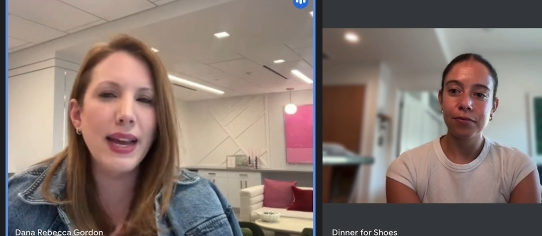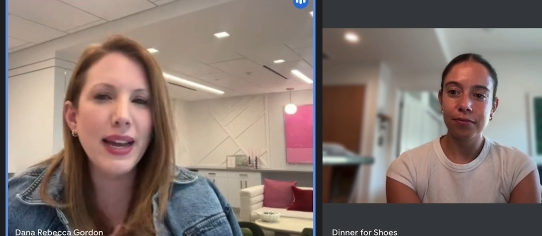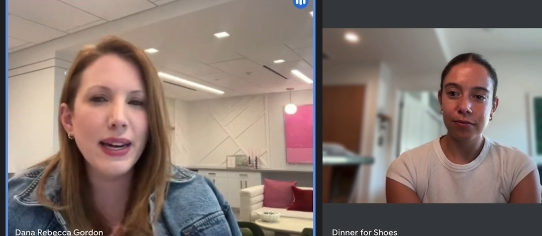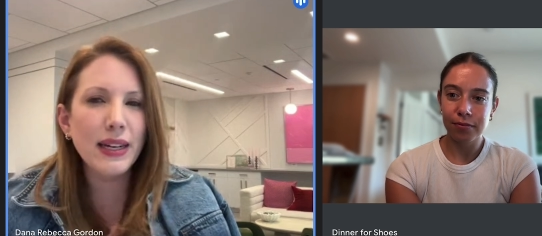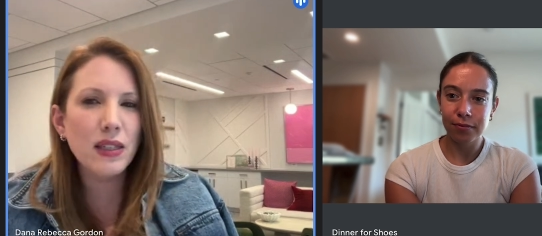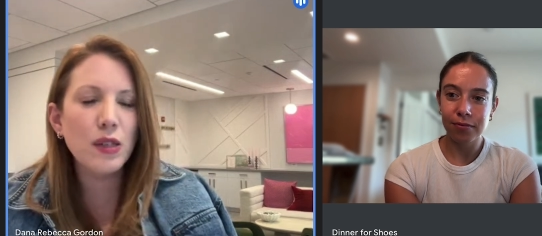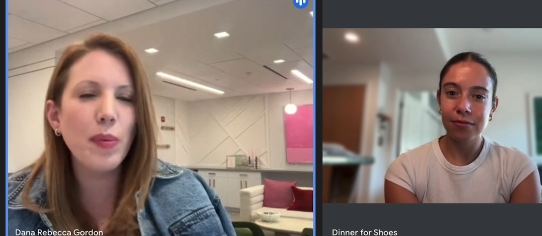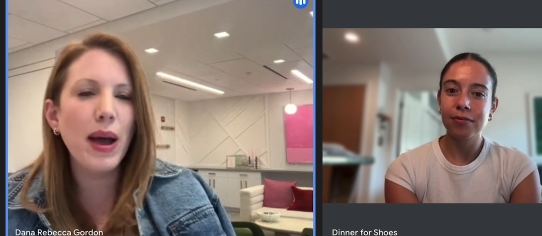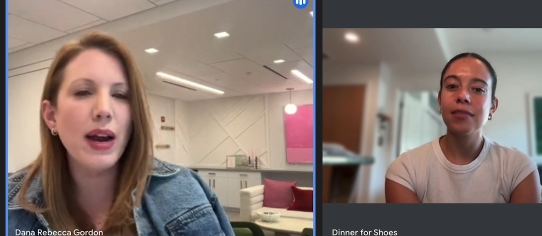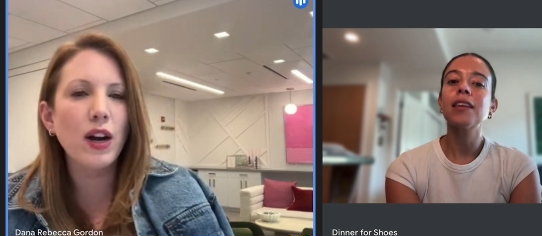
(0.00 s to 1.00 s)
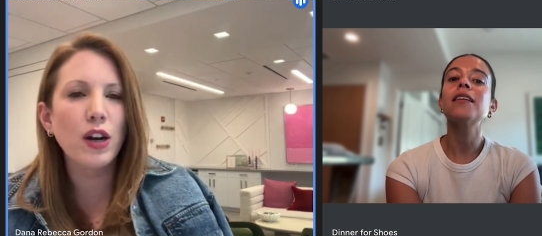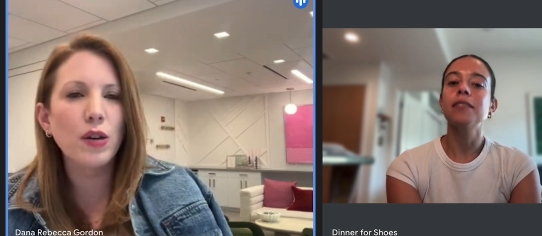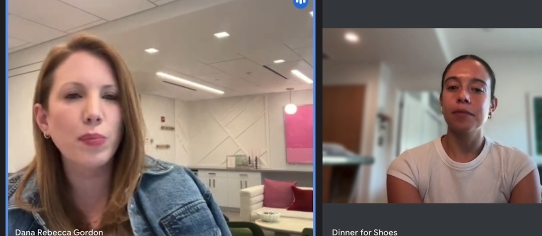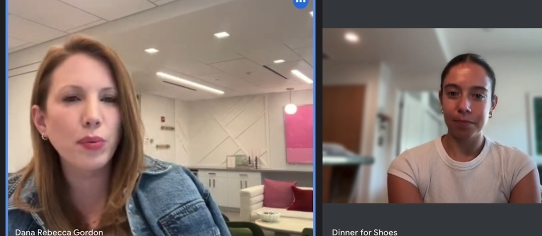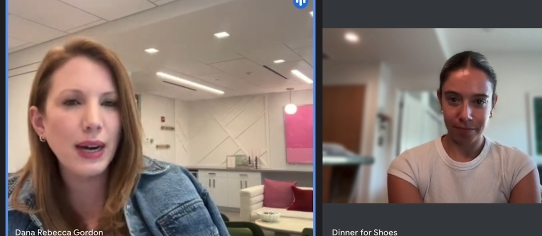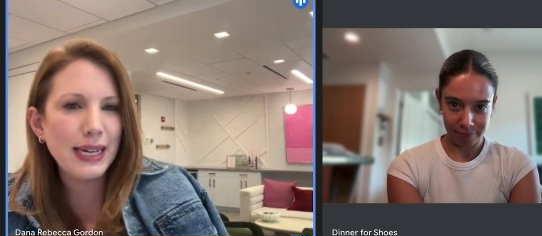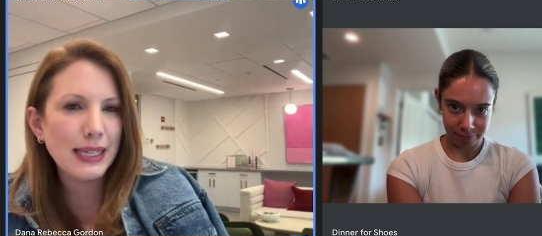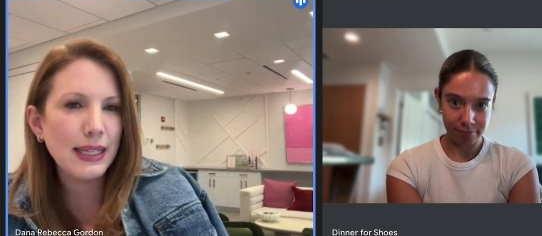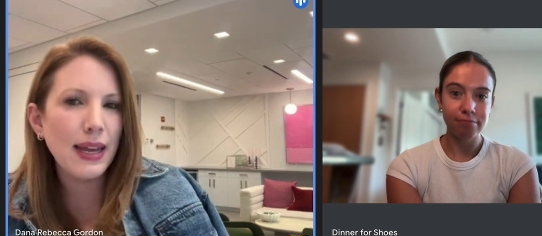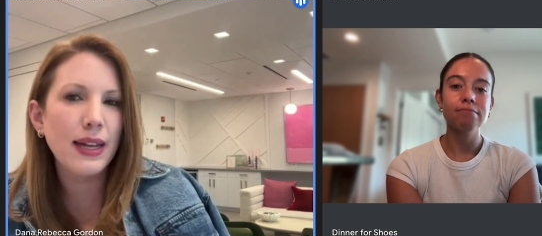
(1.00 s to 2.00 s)
Speaker 1: kid inspired
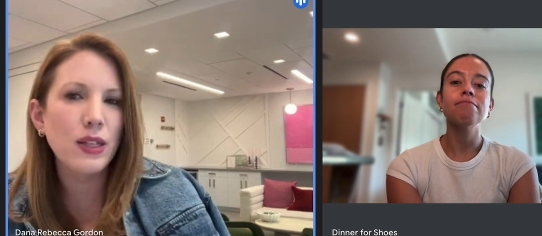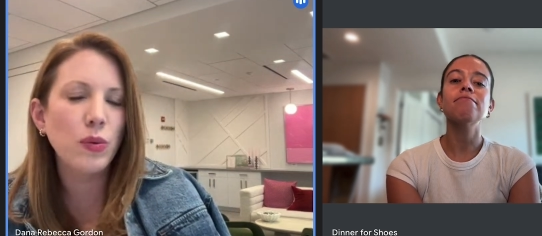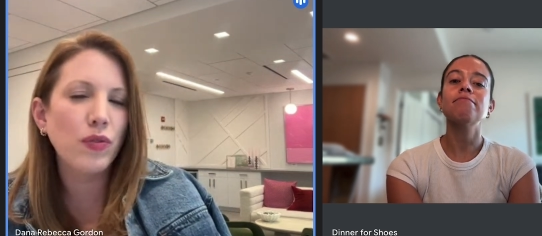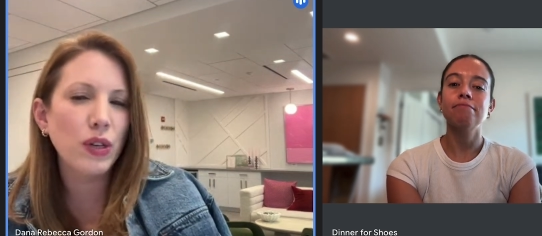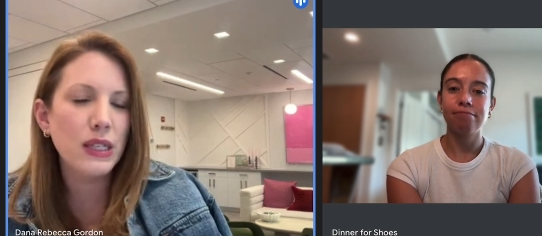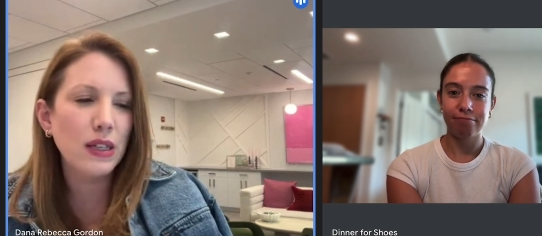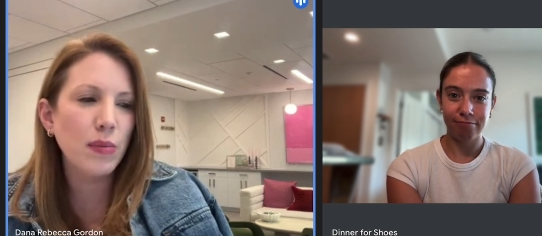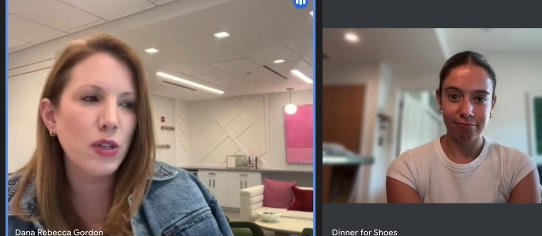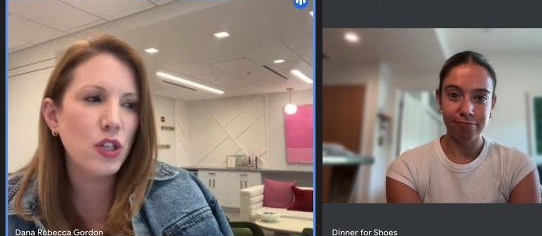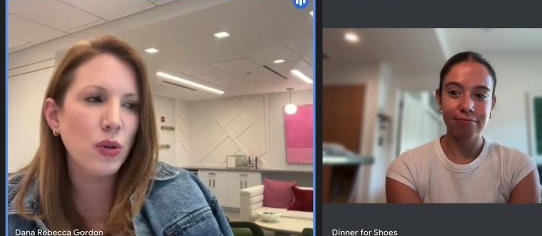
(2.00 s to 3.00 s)
bracelets. We've recently been